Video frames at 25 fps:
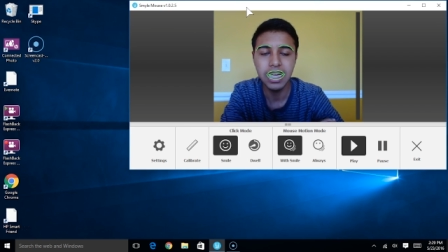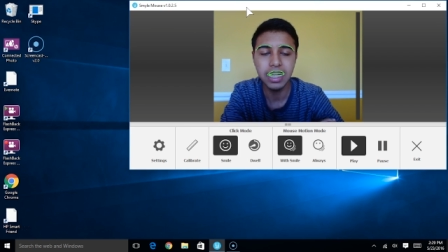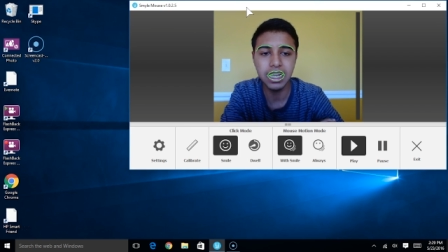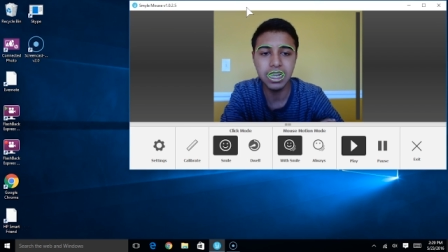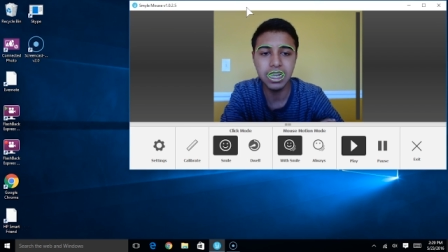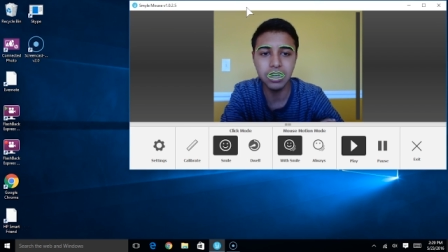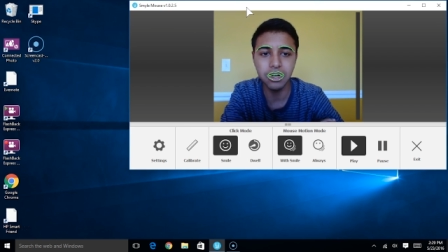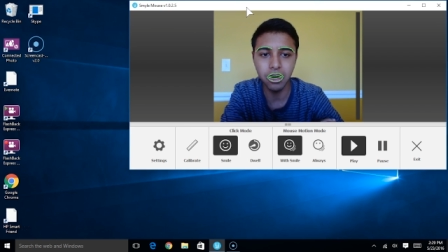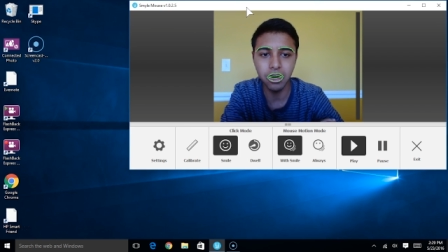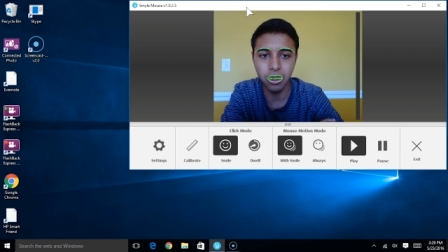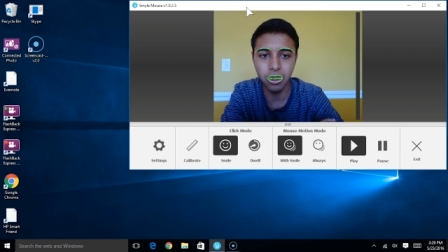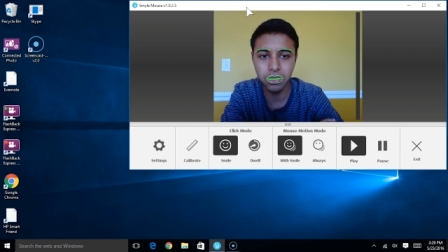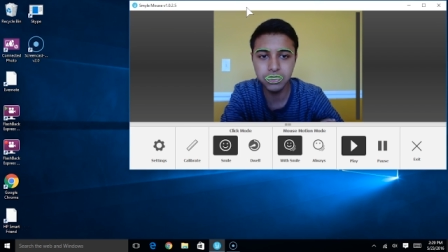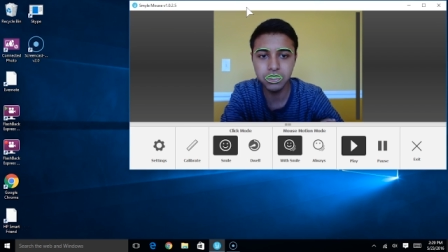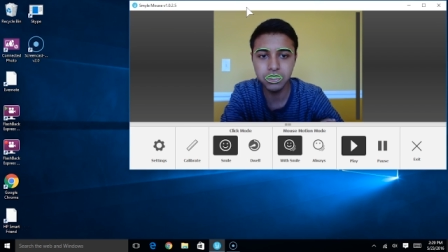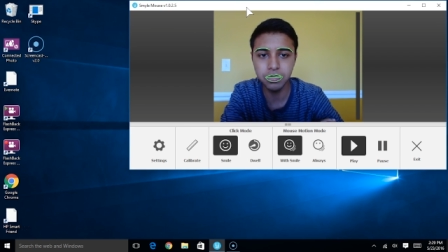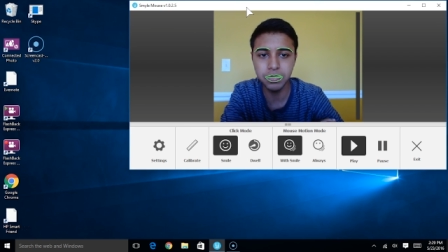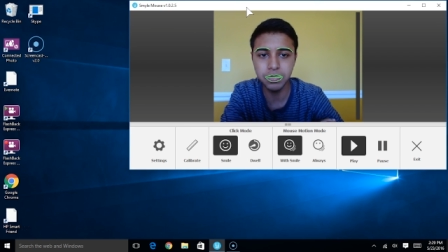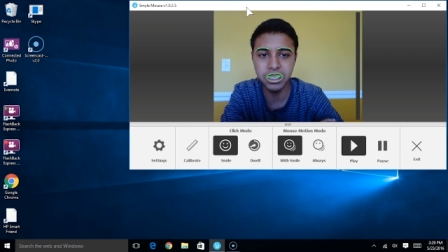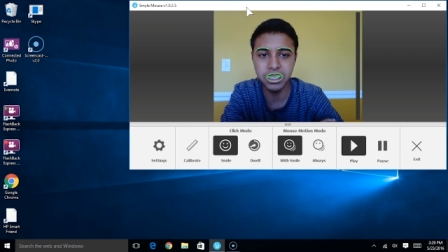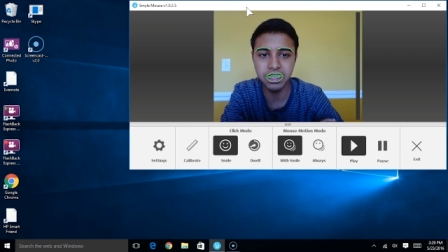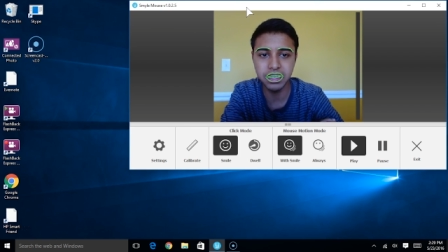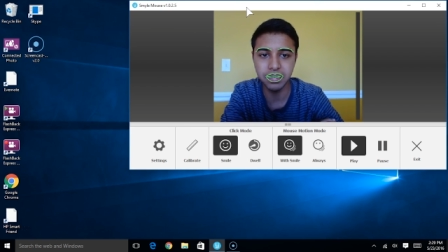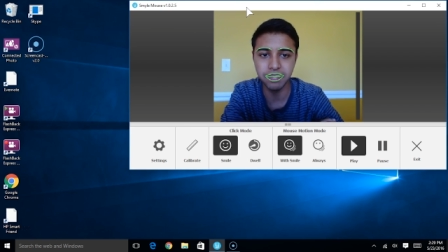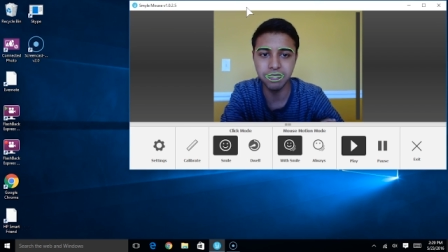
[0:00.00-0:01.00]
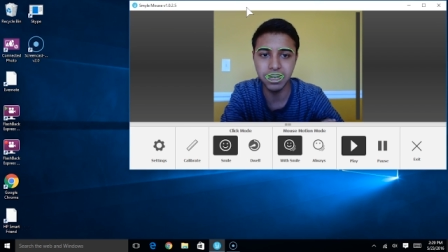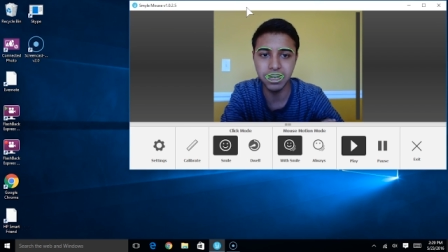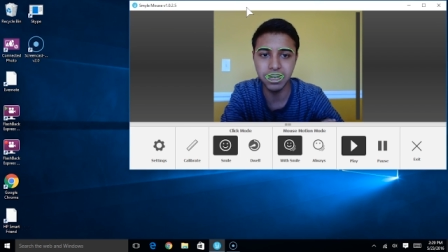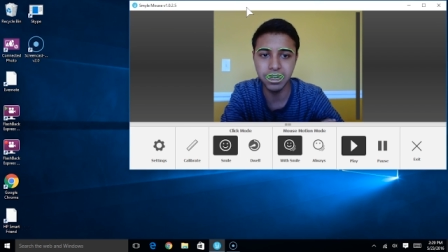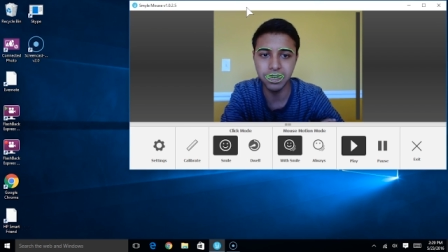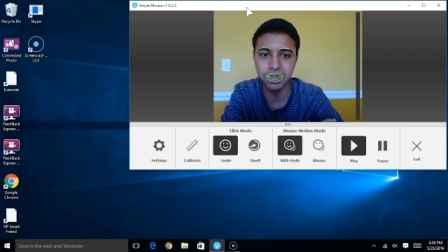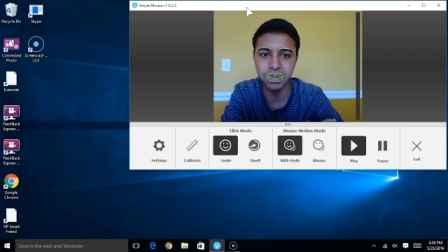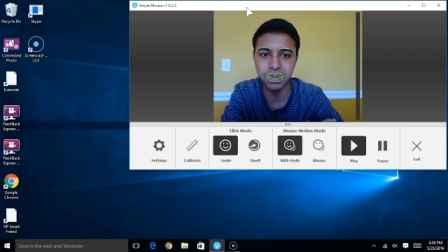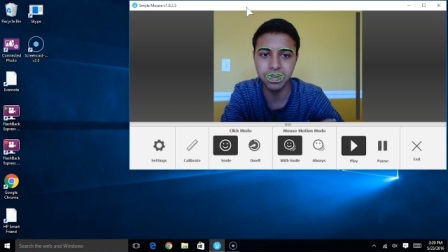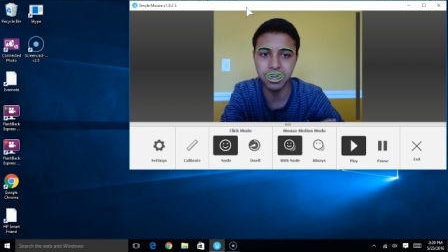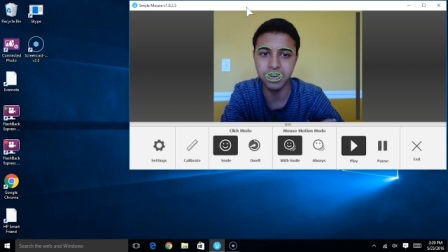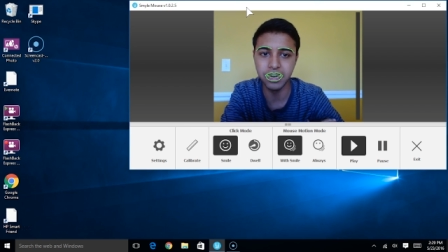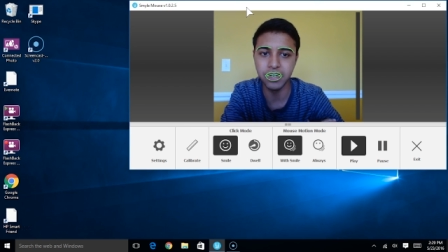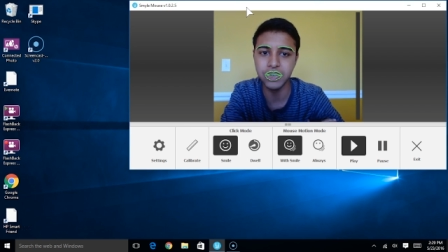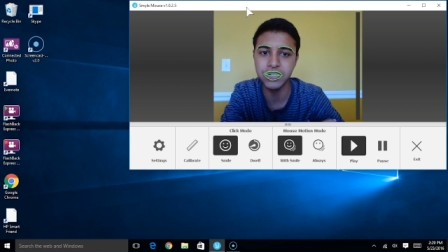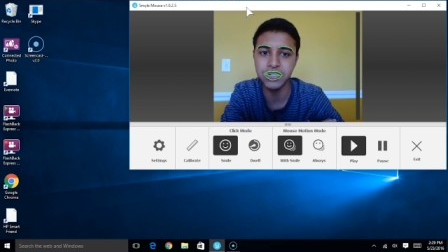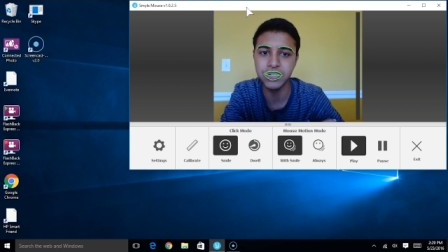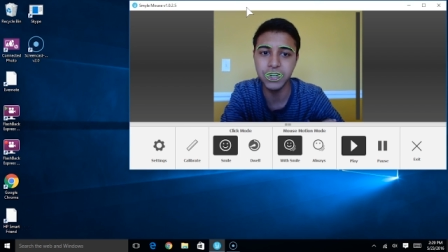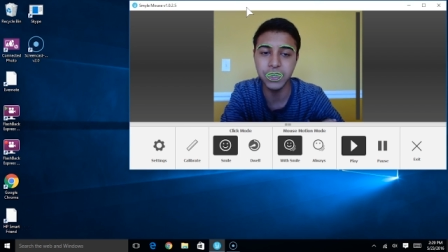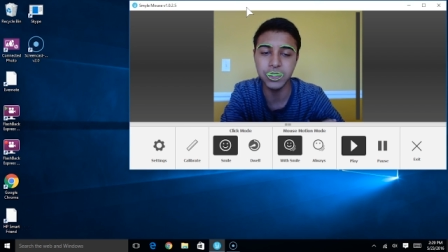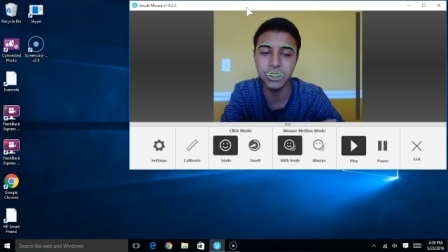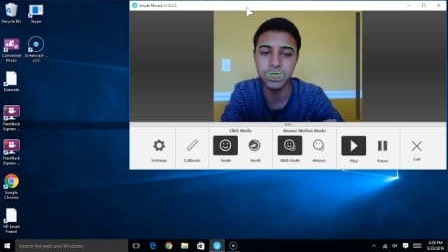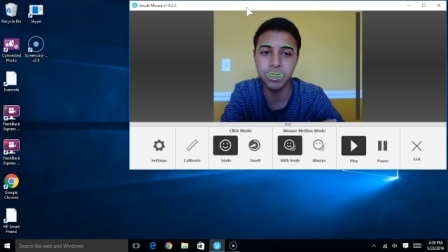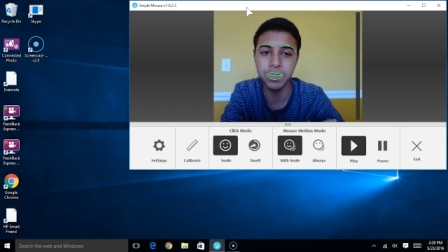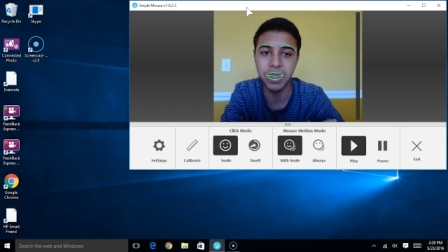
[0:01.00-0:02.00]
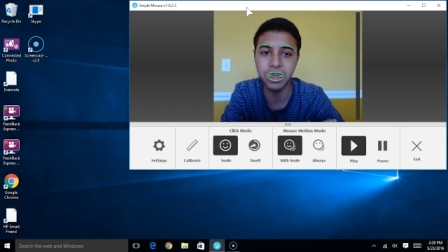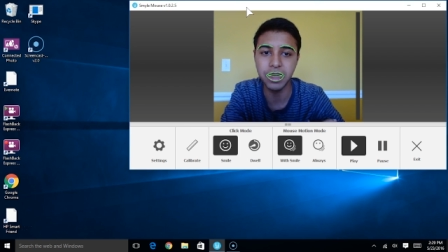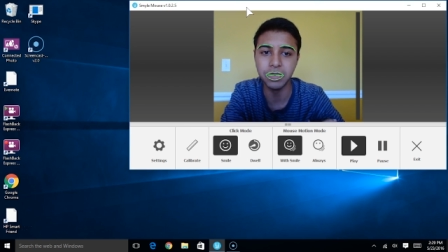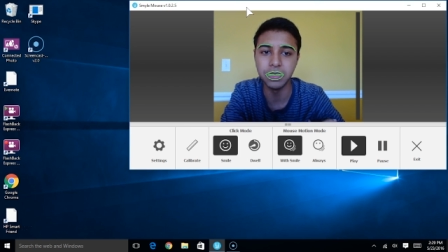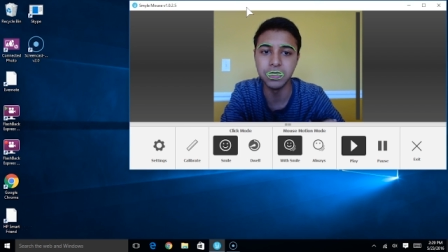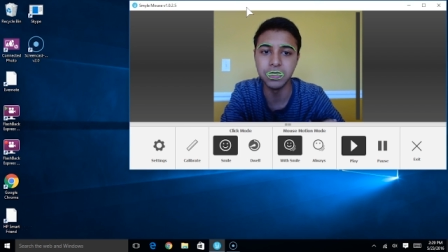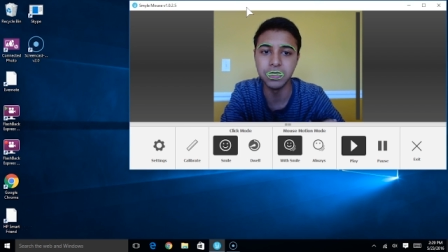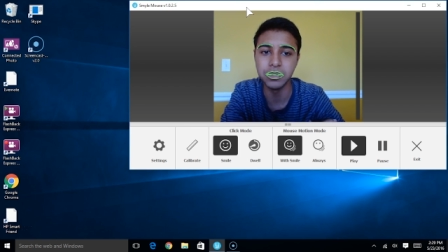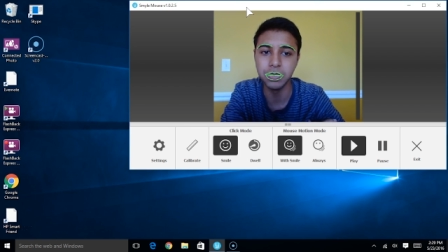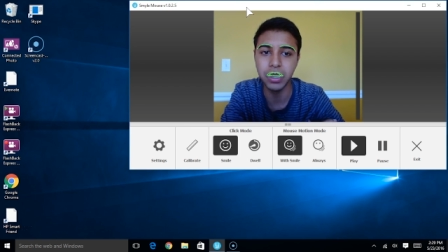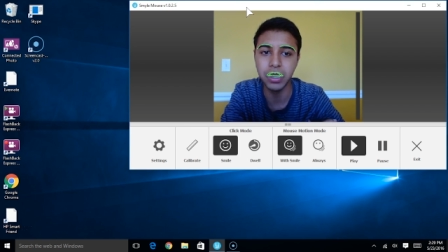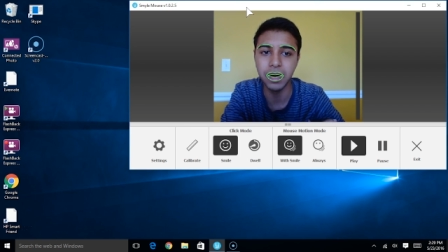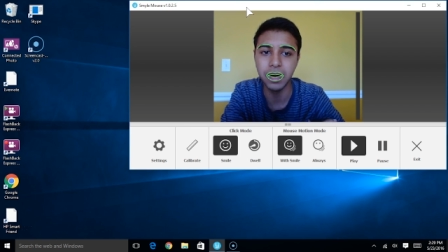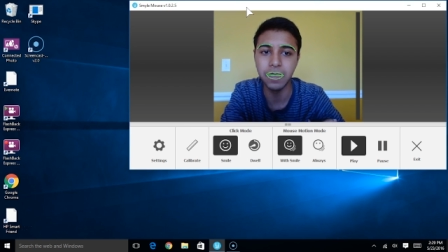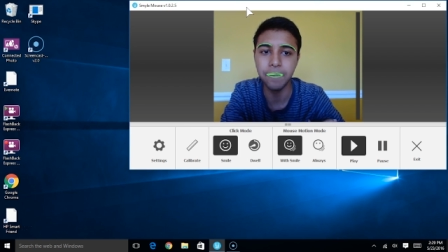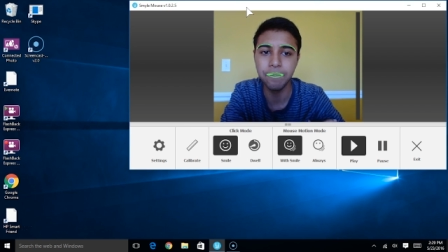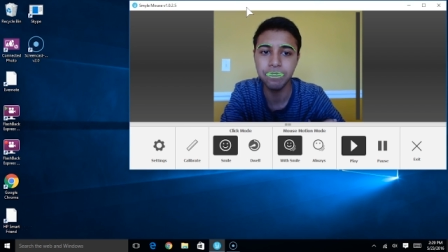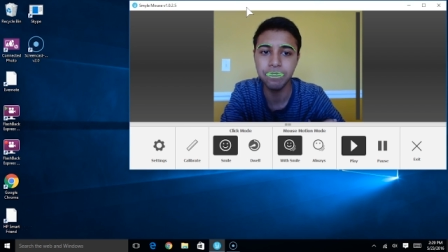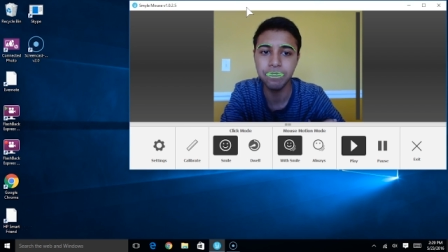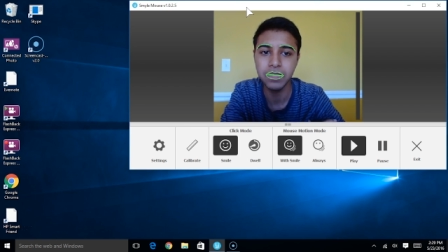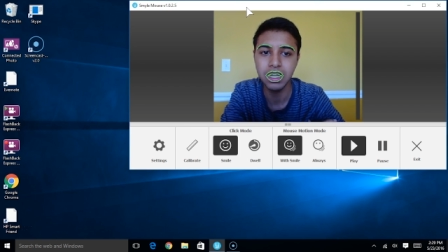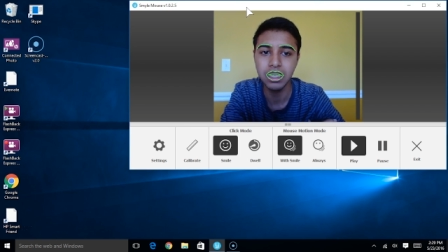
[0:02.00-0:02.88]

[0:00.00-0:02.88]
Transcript: can also be configured in our settings panel as well.